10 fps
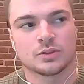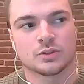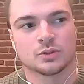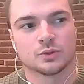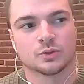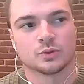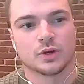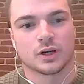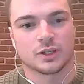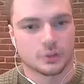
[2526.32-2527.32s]
you
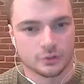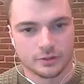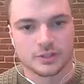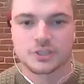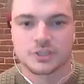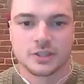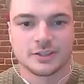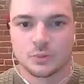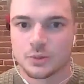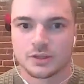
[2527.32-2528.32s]
are curious
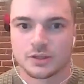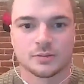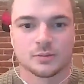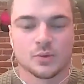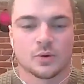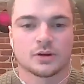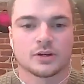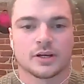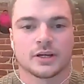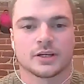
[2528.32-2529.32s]
and you want to learn
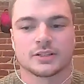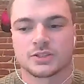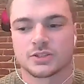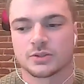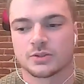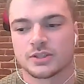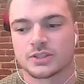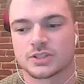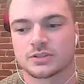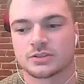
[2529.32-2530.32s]
more, and so
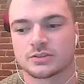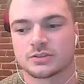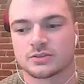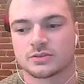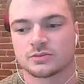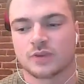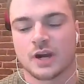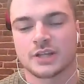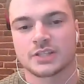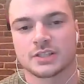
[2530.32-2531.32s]
the
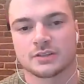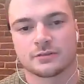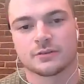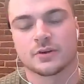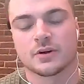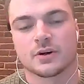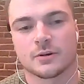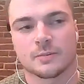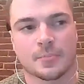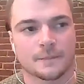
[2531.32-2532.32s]
writing
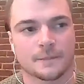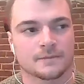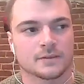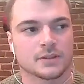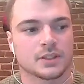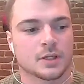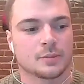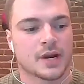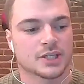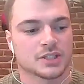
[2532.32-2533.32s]
for
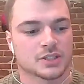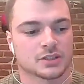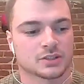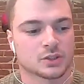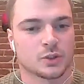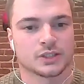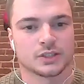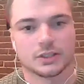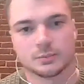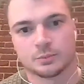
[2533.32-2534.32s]
passion
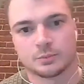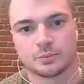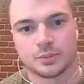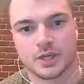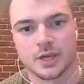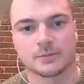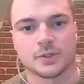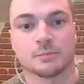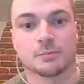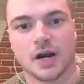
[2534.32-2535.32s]
quickly
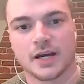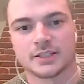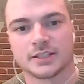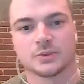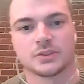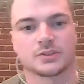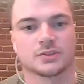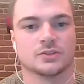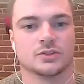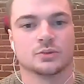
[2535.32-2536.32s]
became combined
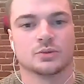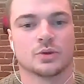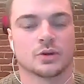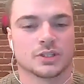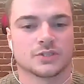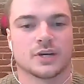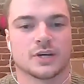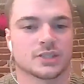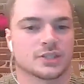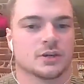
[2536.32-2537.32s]
with new knowledge
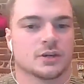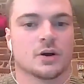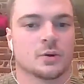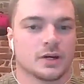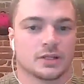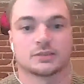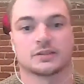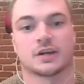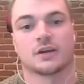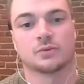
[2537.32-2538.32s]
for SEO,
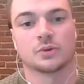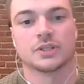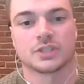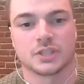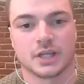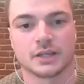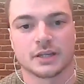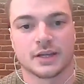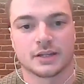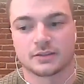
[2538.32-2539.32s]
and now 4 years
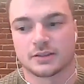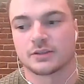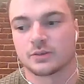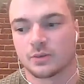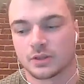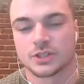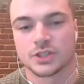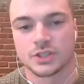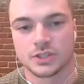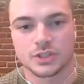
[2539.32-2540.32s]
later, that
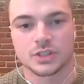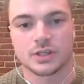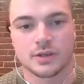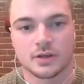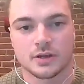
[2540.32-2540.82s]
knowledge is